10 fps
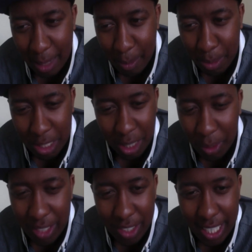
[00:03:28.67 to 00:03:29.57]

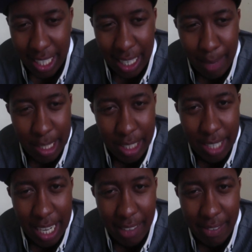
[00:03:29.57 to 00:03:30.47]
So entertaining. I mean, do
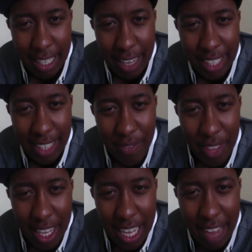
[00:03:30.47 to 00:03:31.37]
you kind of think? I mean,
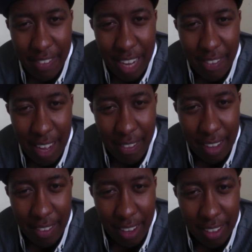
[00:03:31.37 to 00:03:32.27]
I've
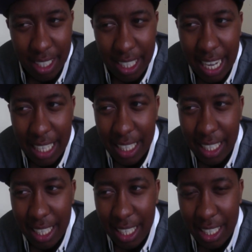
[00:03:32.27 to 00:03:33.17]
often kind
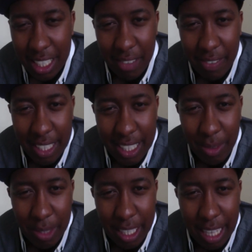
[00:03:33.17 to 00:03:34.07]
of done things
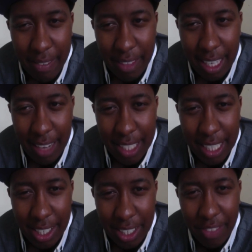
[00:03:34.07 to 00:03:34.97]
in real life that I've
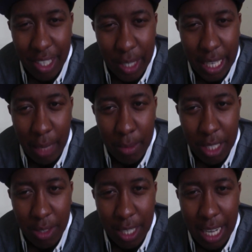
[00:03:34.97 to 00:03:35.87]
seen on video
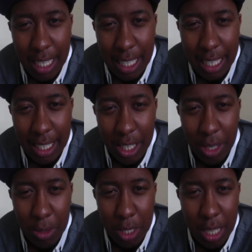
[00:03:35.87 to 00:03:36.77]
games. So kind of like
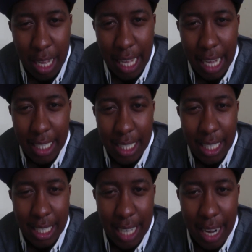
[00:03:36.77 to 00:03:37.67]
I could
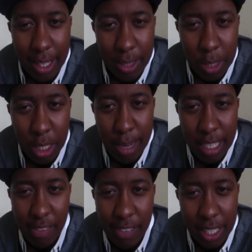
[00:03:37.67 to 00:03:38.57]
see this character was
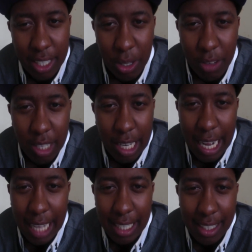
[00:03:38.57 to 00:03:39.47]
smashing things over, and I
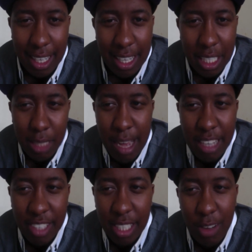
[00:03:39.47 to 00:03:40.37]
kind of
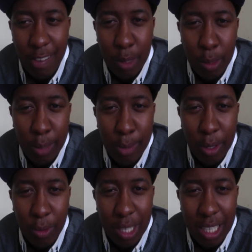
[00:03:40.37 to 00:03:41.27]
smash things over with a
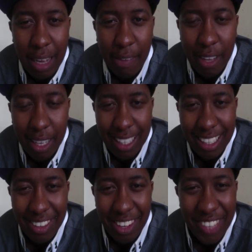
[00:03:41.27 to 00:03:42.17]
remote in real life.
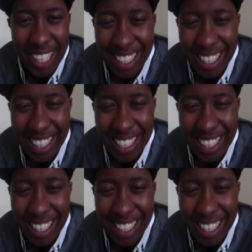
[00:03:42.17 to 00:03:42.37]
You know what I mean?